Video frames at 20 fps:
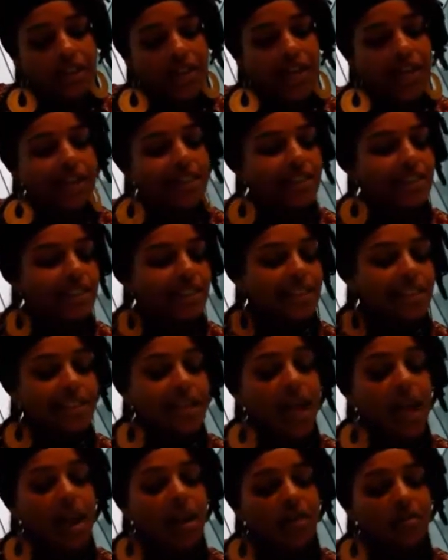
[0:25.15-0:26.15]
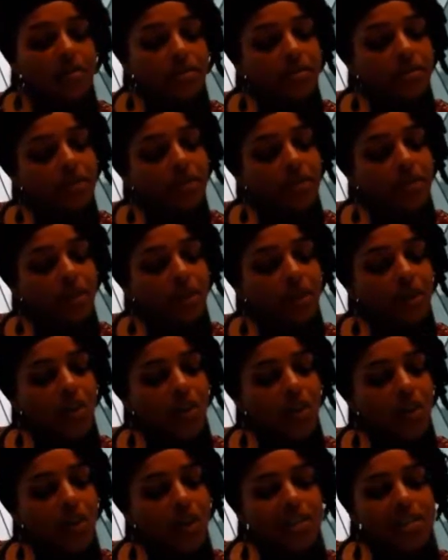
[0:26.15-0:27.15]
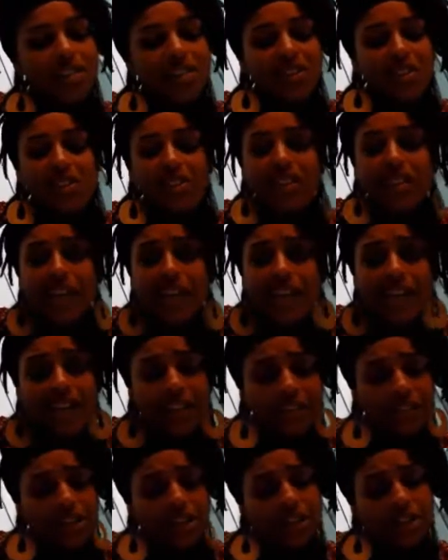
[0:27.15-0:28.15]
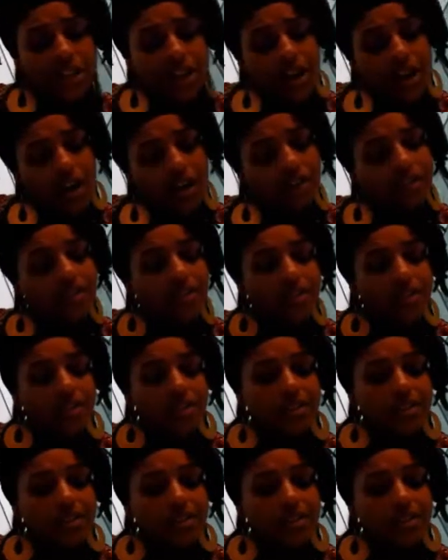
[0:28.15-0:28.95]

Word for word: I can see the town once so little and sharp,